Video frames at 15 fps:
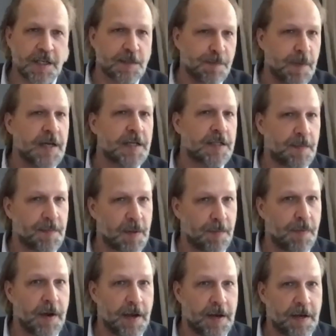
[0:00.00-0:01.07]
mix up the
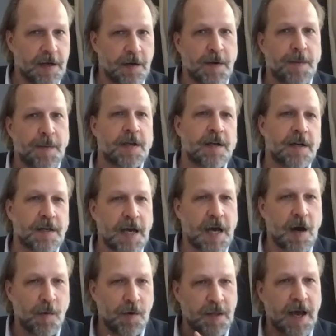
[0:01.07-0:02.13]
brandy and creme de
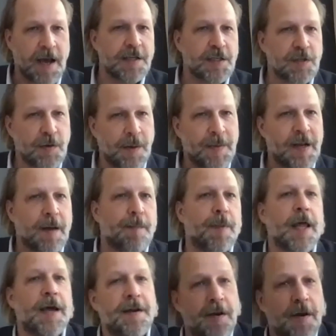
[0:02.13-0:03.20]
cacao with ice cream in a
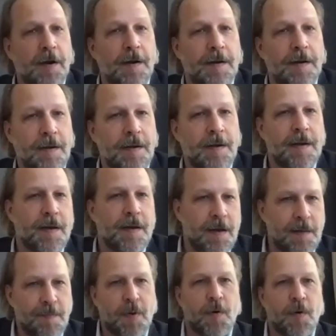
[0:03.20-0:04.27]
blender
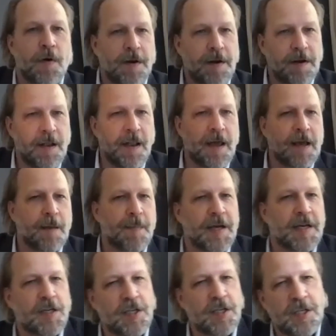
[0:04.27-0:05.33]
and pour it in like a
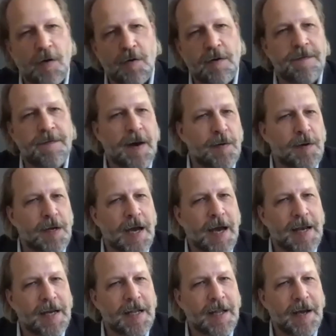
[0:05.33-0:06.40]
big soda fountain
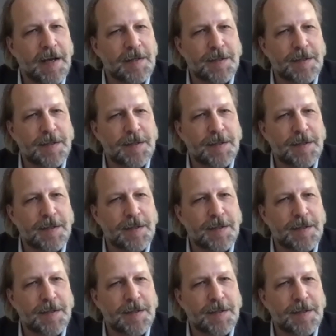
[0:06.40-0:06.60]
kind of glass.